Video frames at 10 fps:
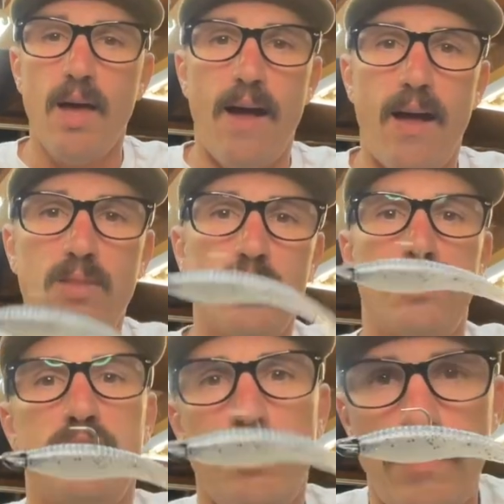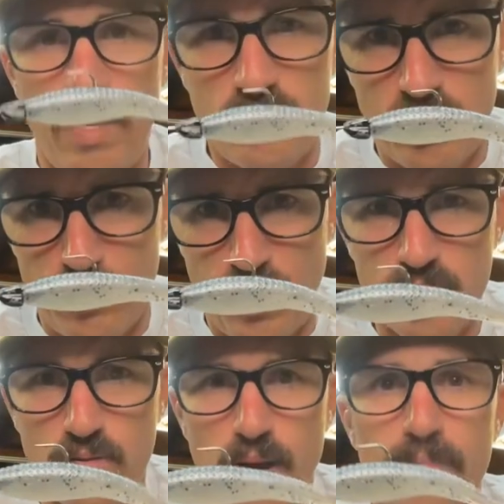I throw the Jig Masters
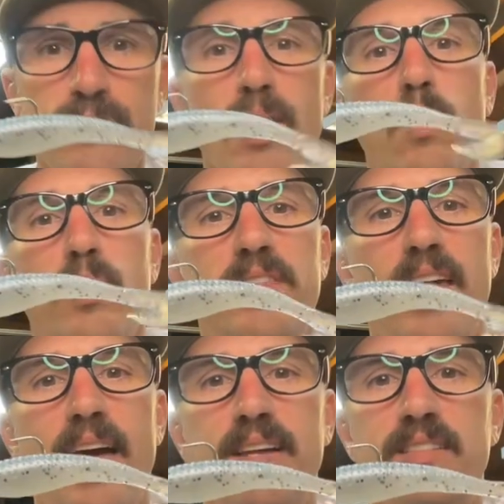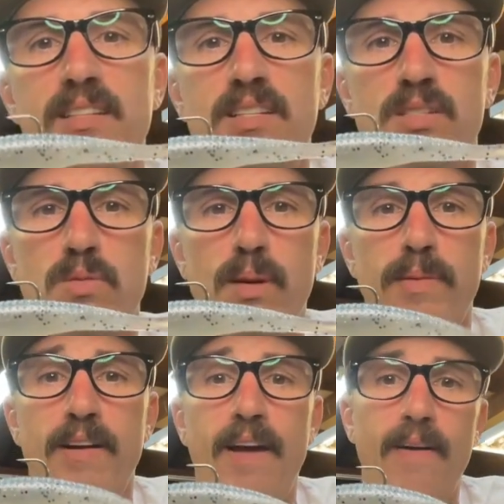Buzz Grub with the Exodus
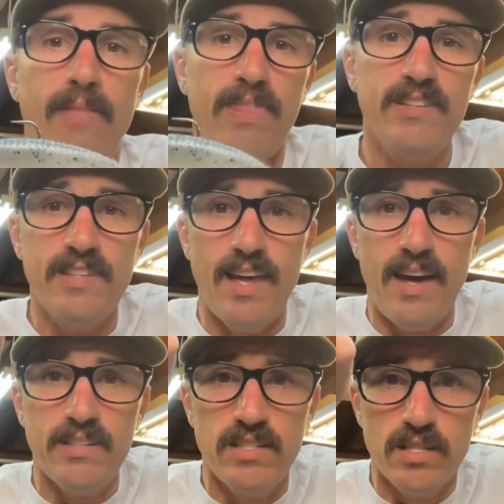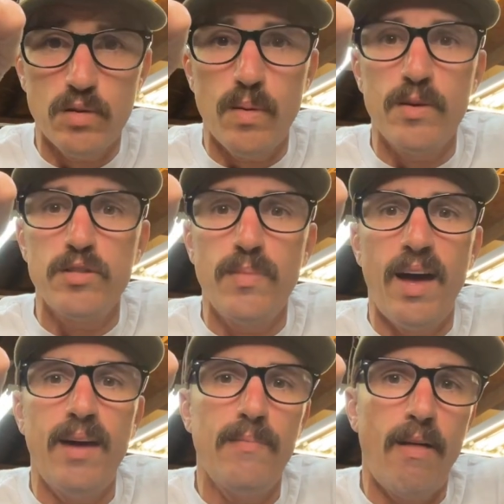Swimmer. Now, the Exodus Swimmer is
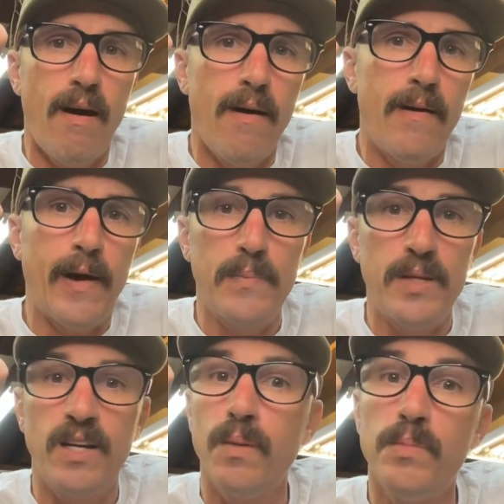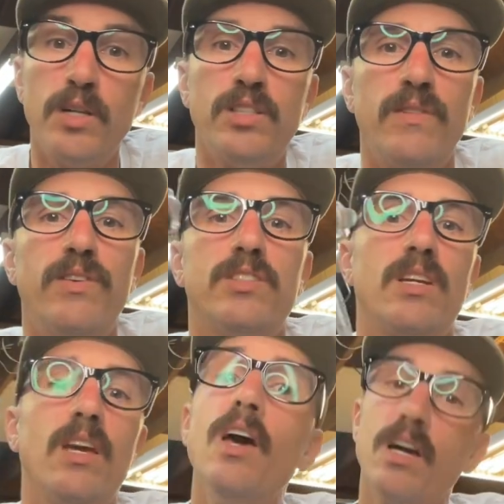by a company called Motion
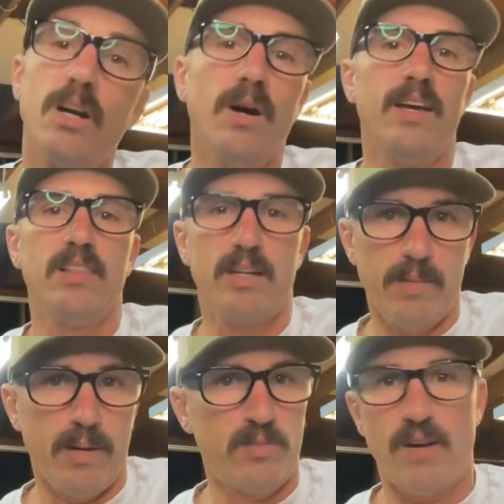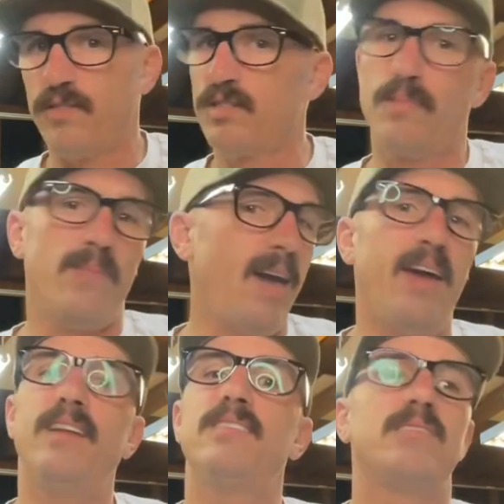Fishing. Go ahead and look him up. Trevor's the
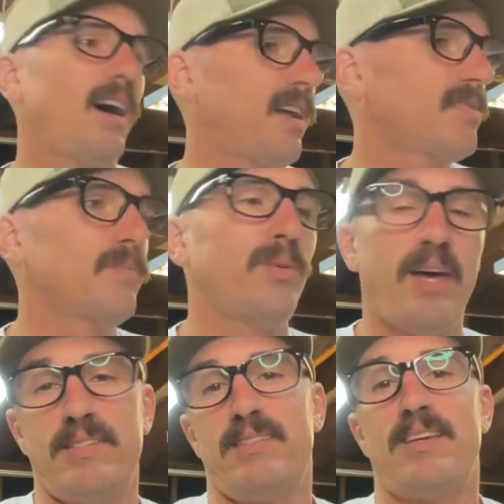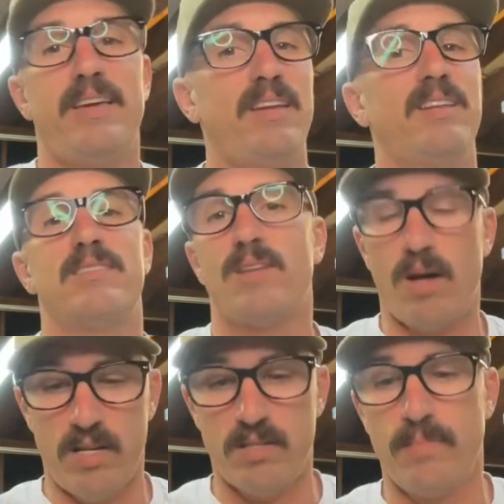man. He's got some plastic. It is
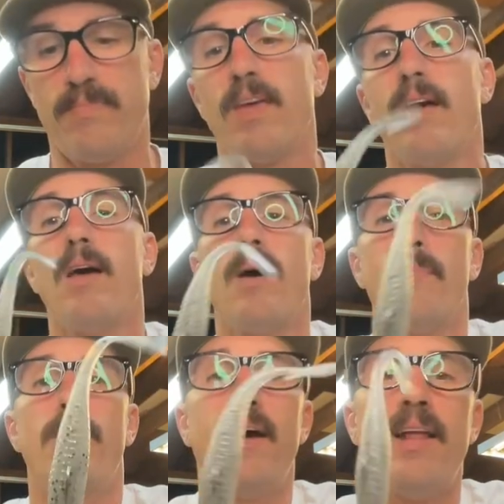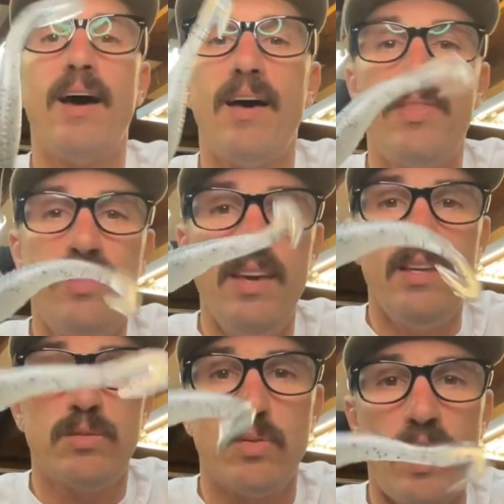awesome. But
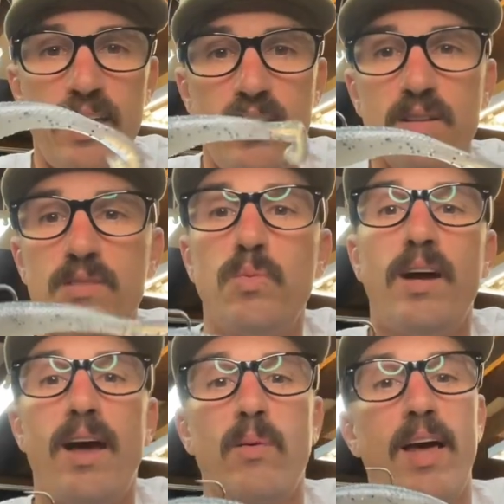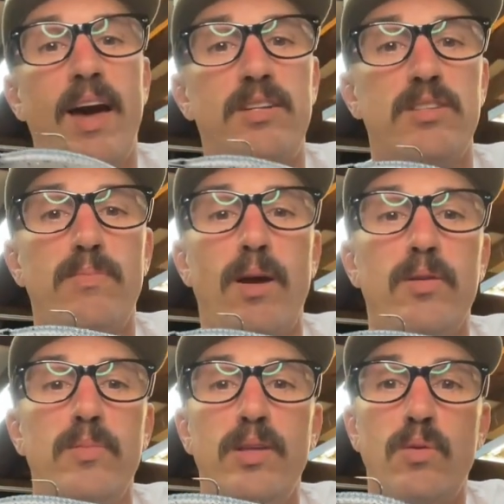this right here is what I will actually
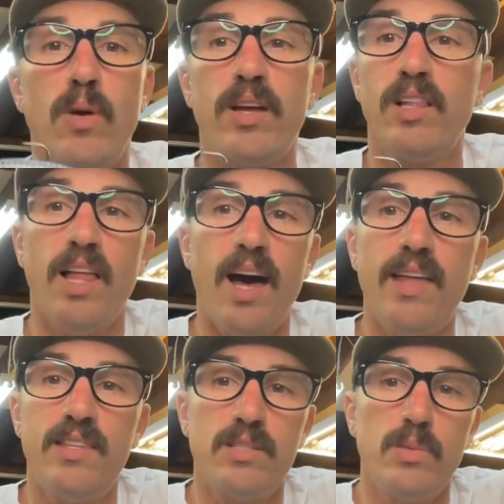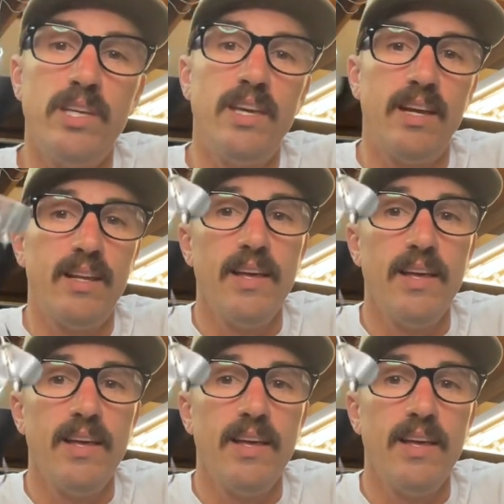probably be throwing a lot this weekend.